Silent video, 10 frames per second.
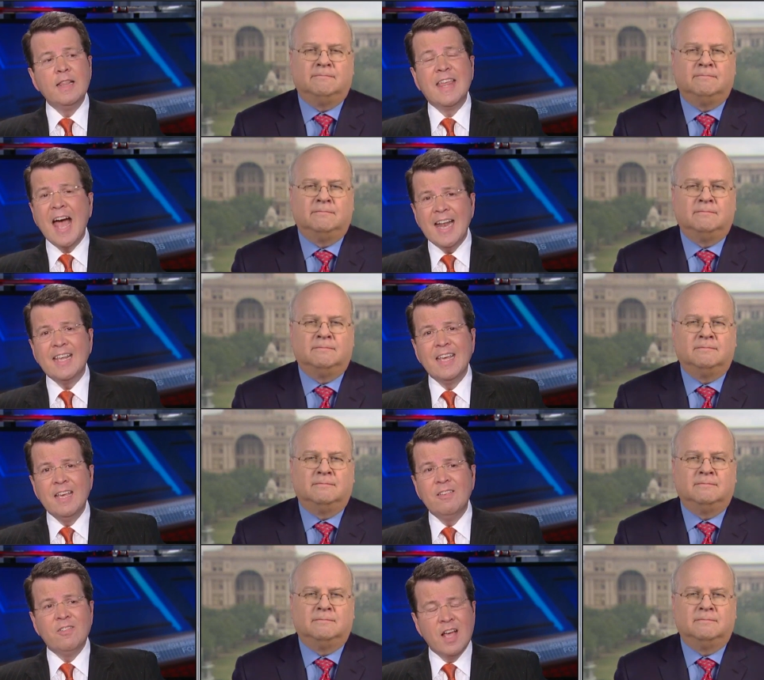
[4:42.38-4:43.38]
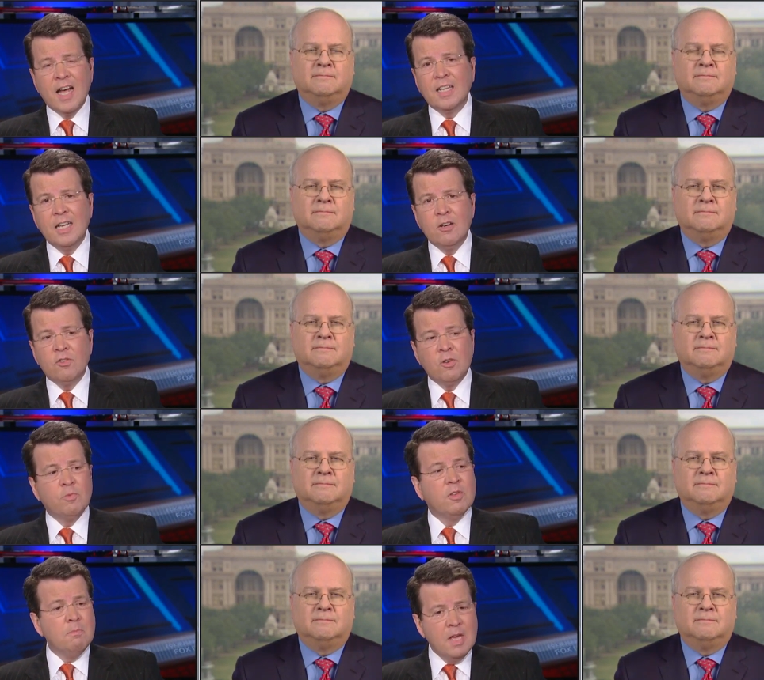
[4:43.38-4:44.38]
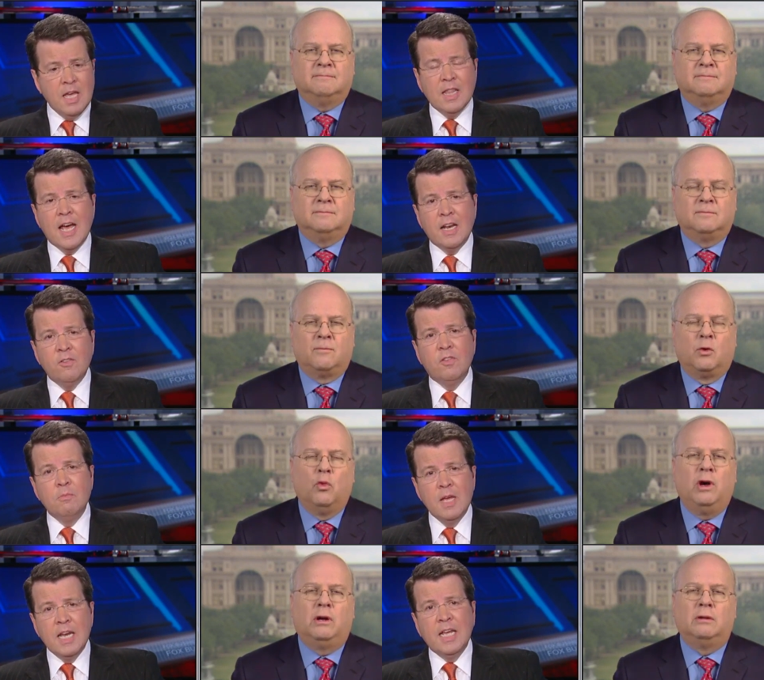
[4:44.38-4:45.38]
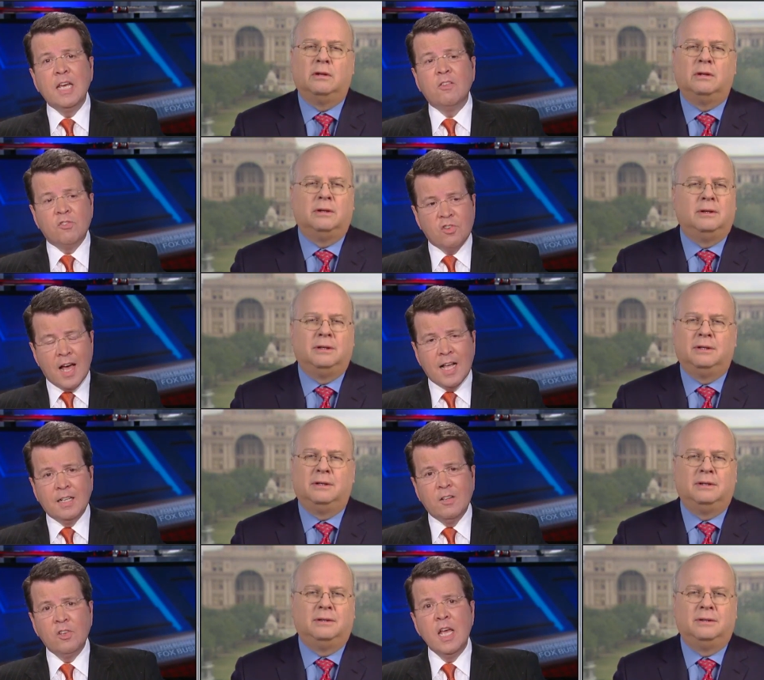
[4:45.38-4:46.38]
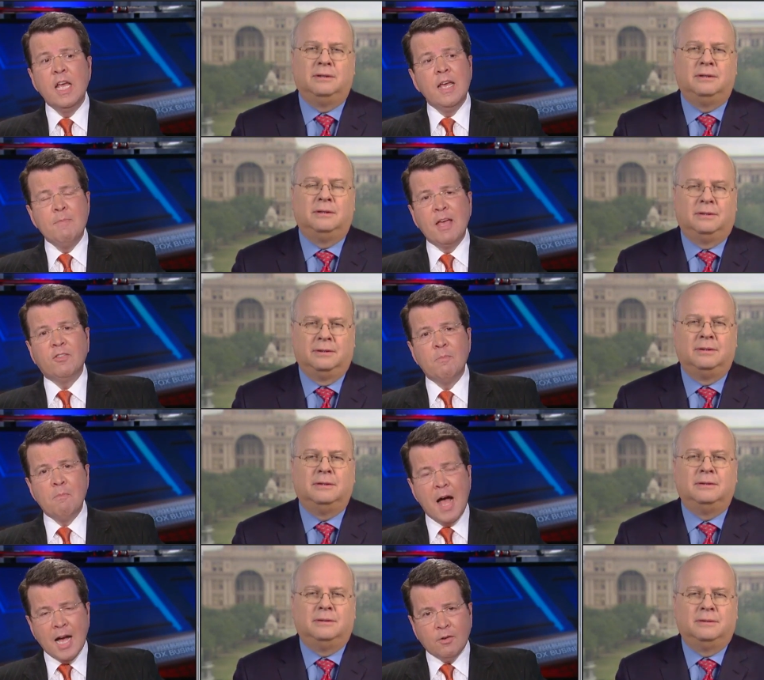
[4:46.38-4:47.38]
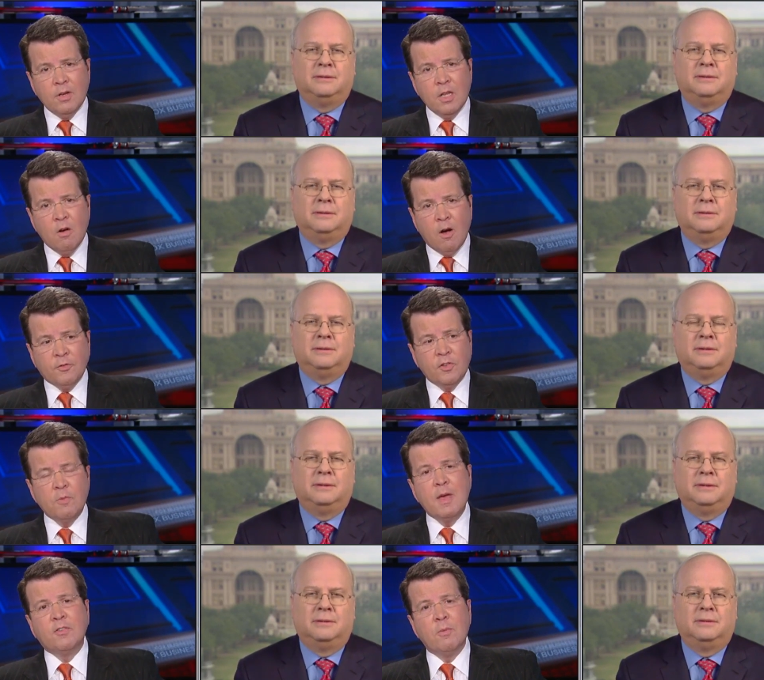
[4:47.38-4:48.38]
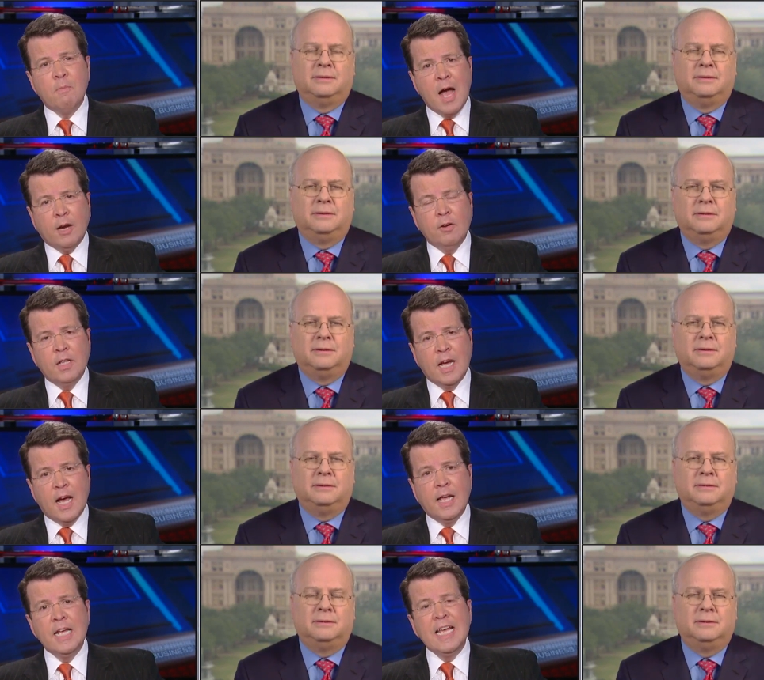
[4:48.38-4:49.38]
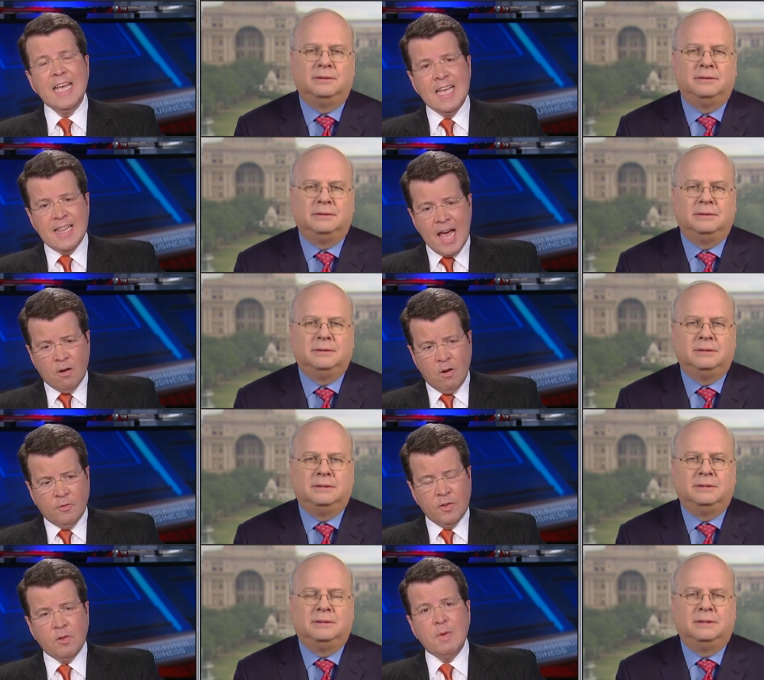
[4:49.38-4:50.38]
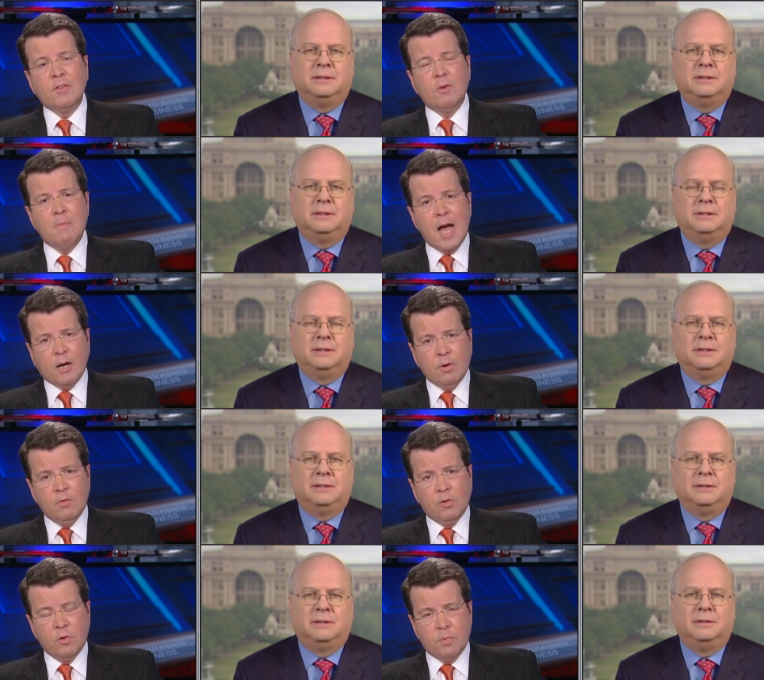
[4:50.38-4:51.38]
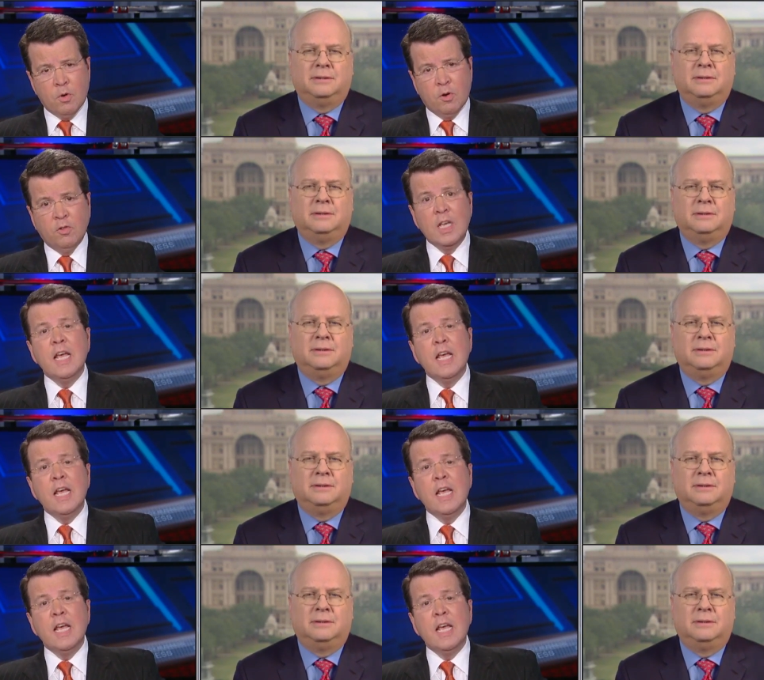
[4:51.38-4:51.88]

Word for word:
Speaker 1: That is not leadership. To me, that is demeaning. Well, it's childish. It makes a mockery of the office. It makes a mockery of the guy in that office. It makes a mockery of his supporters.